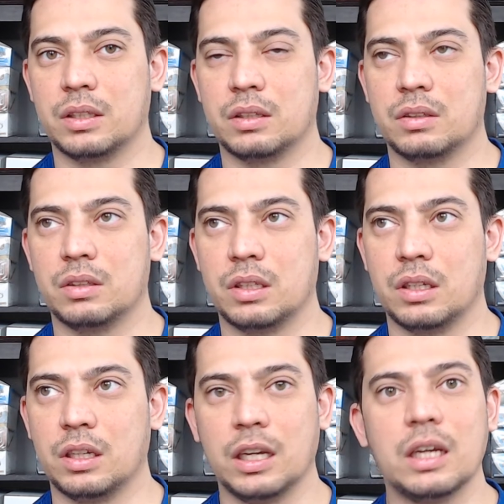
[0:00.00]

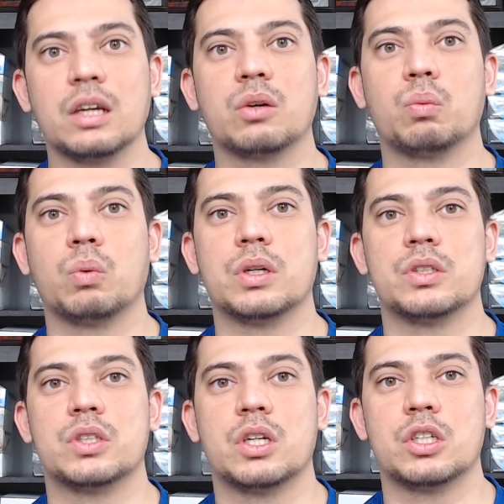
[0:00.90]
the ink was
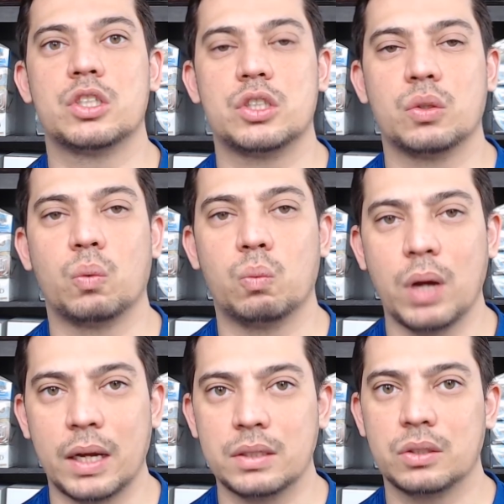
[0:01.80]
still
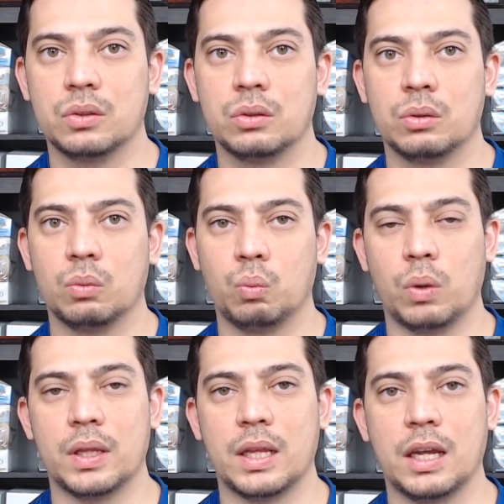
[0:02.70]
wet
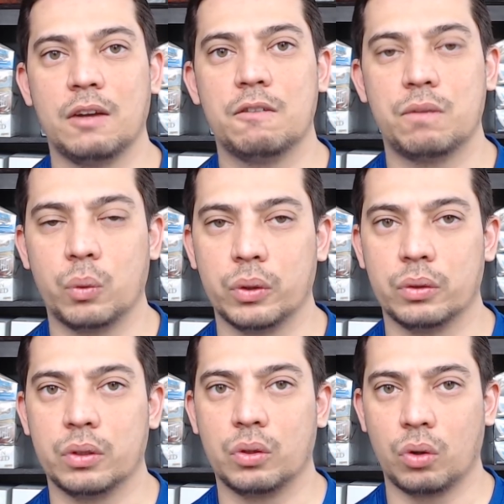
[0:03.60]
when they foiled
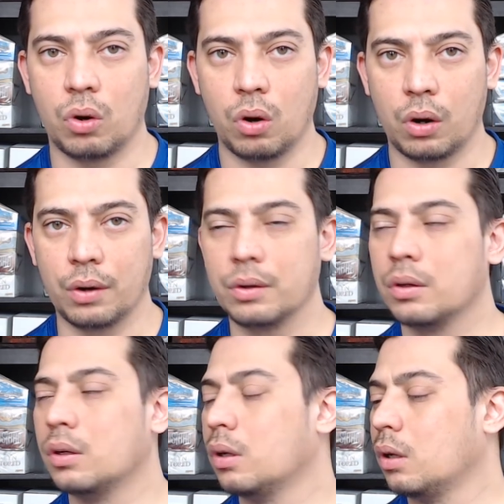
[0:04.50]
the card.
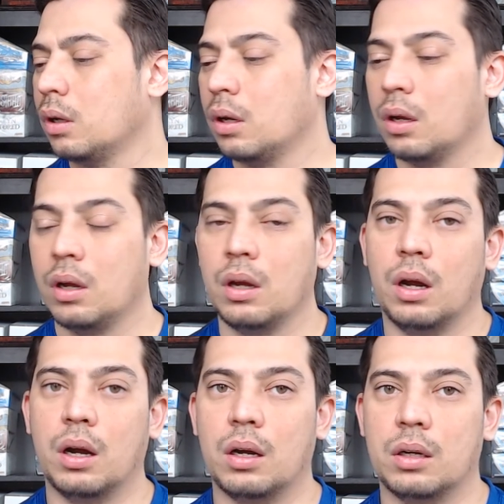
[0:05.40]

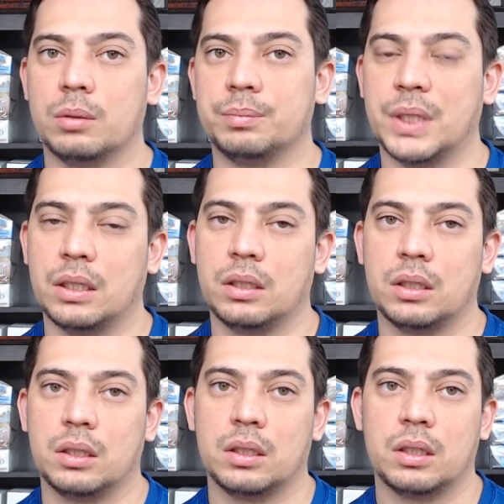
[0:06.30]

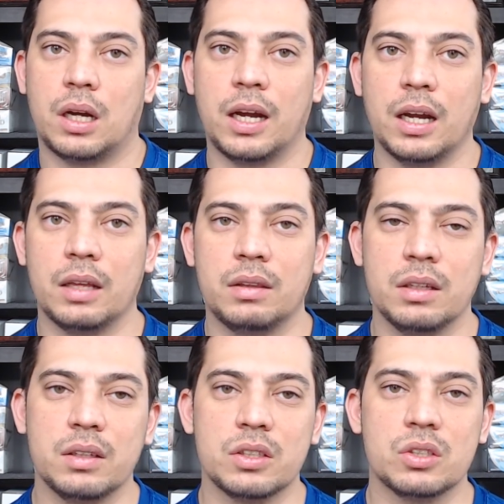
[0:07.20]
I
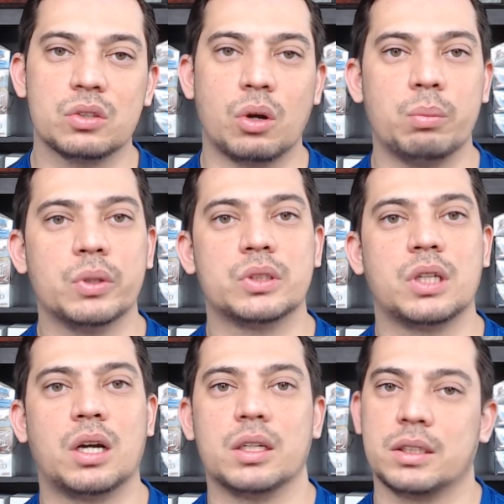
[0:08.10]
think this is almost
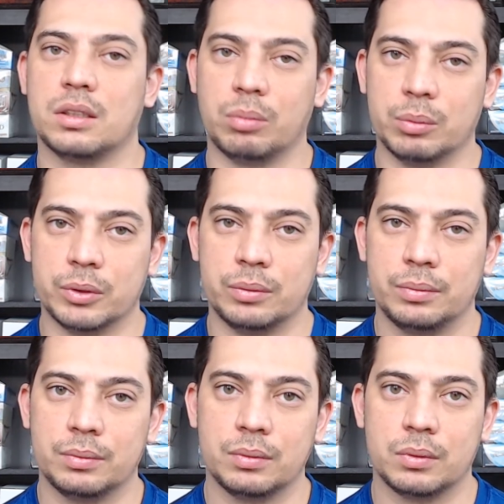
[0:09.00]
unacceptable.
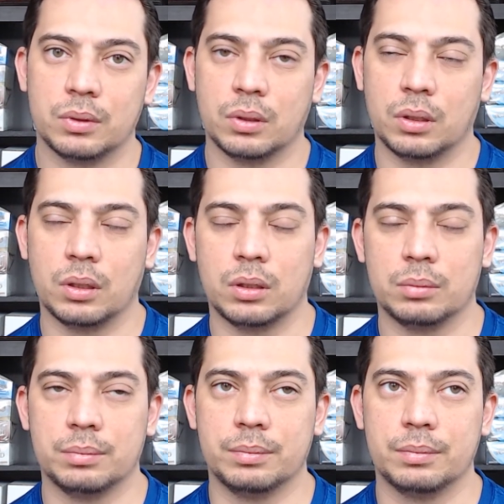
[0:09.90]

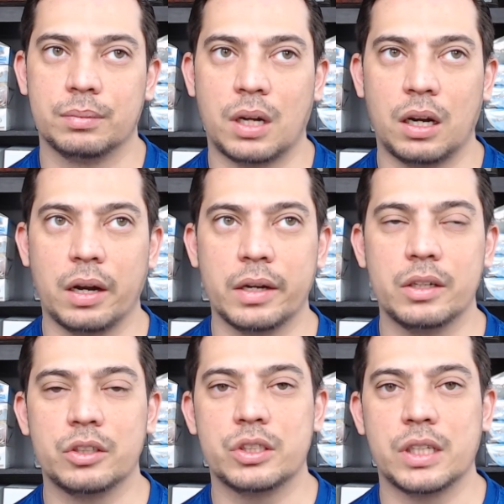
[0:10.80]
I
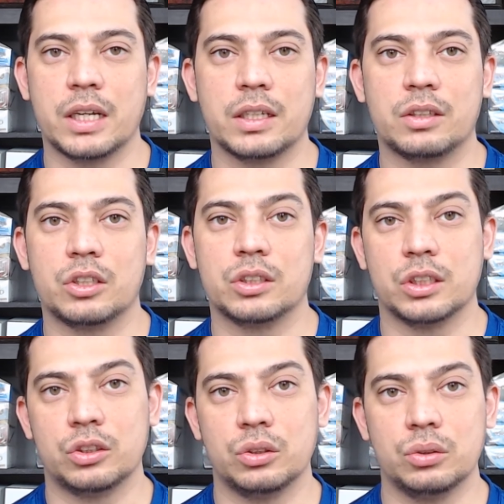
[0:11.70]
understand that there's
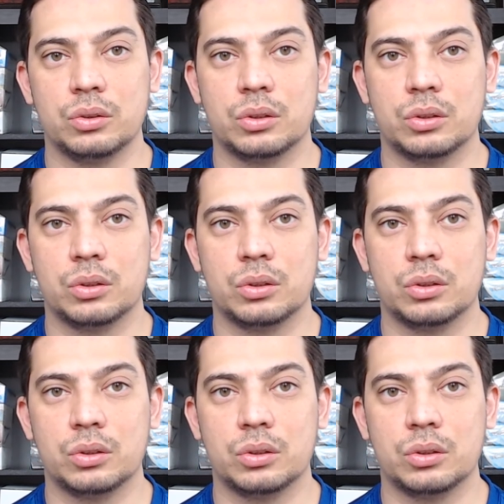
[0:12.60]
issues,